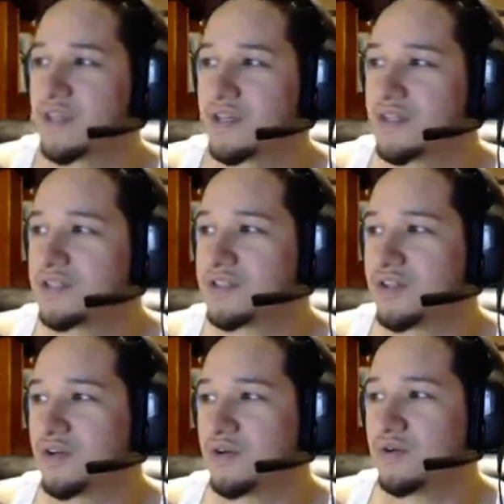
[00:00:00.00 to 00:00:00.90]

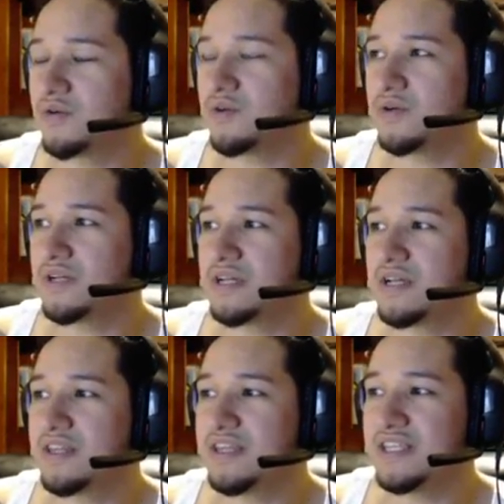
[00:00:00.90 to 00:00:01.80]
So
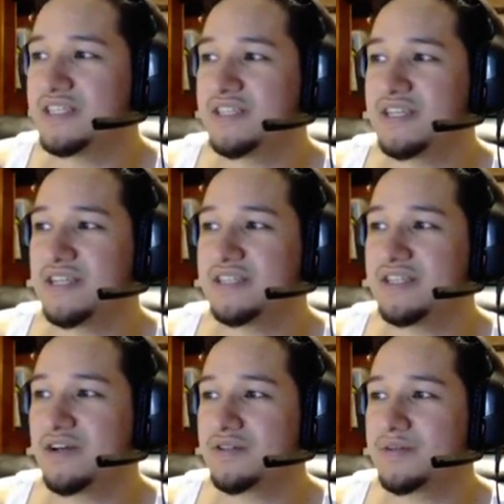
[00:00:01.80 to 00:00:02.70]
this is the
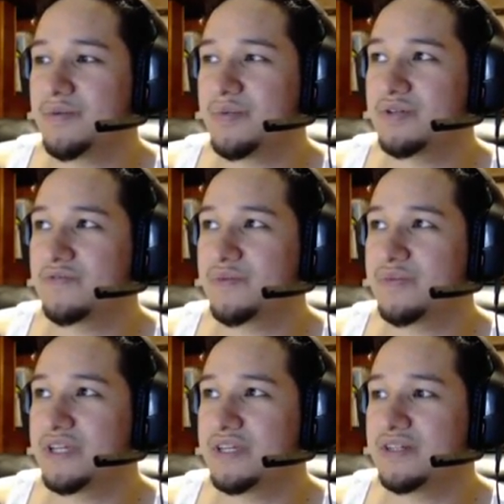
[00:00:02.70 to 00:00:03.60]
ultimate build for
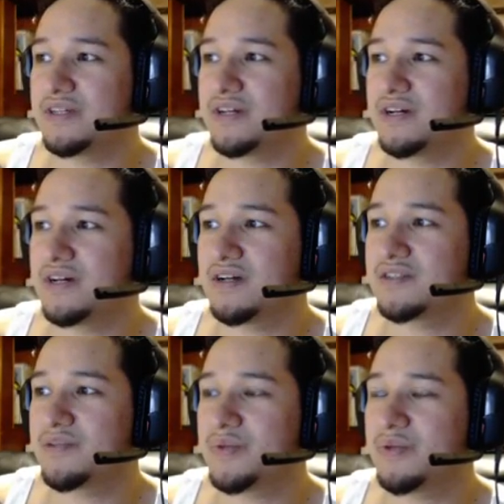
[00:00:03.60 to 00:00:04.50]
me.
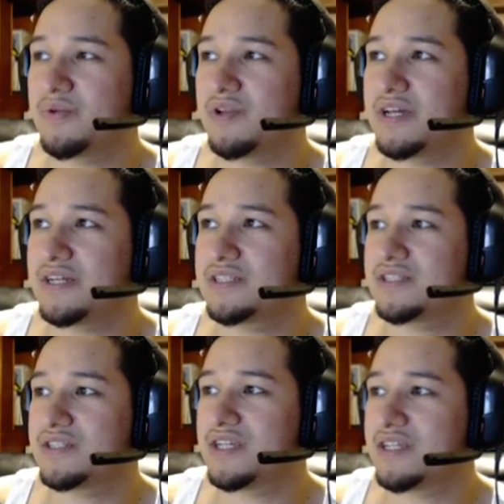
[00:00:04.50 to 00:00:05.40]
Some people like to
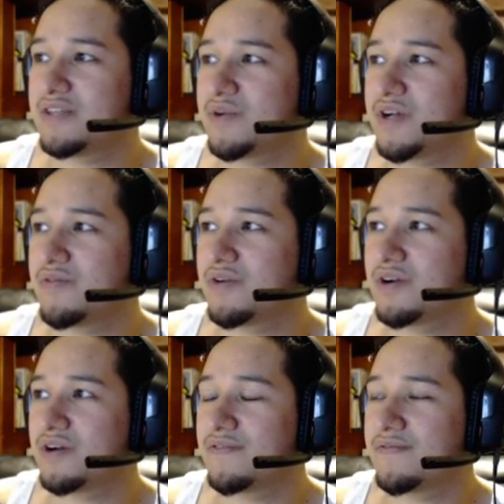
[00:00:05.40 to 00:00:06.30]
take the recover
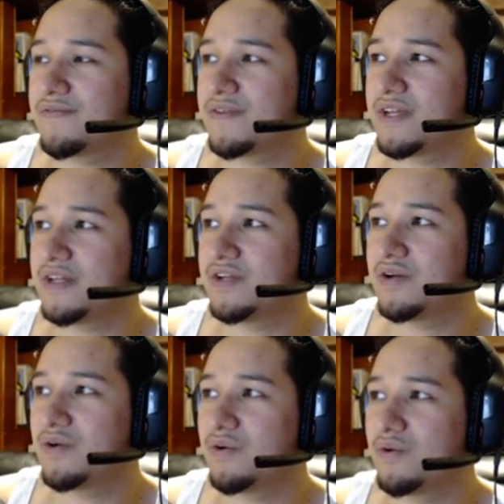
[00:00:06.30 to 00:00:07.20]
off and
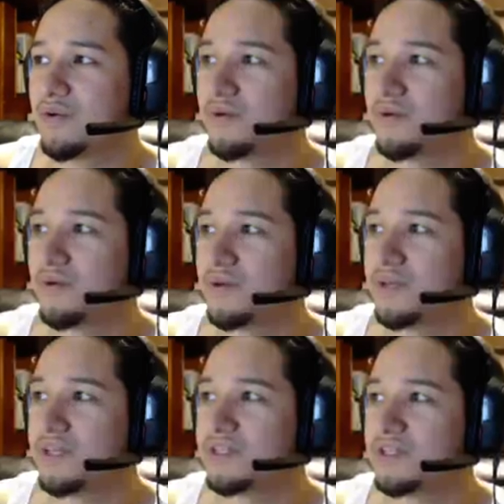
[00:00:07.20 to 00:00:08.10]
go
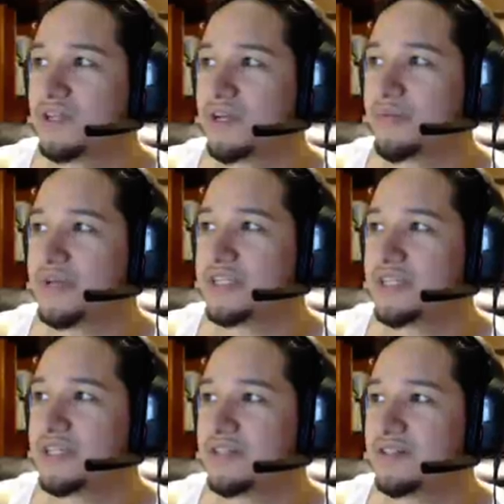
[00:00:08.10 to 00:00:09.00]
into like a basic
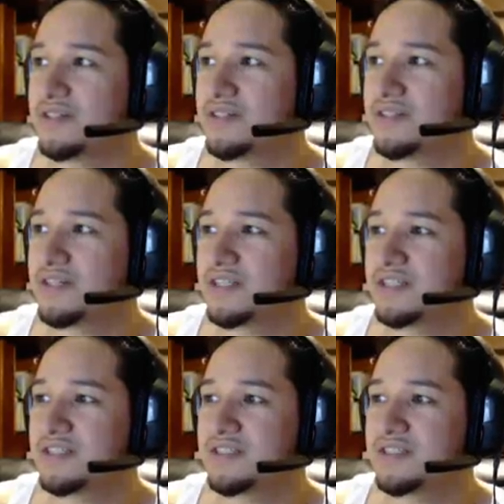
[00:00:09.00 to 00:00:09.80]
heal like this,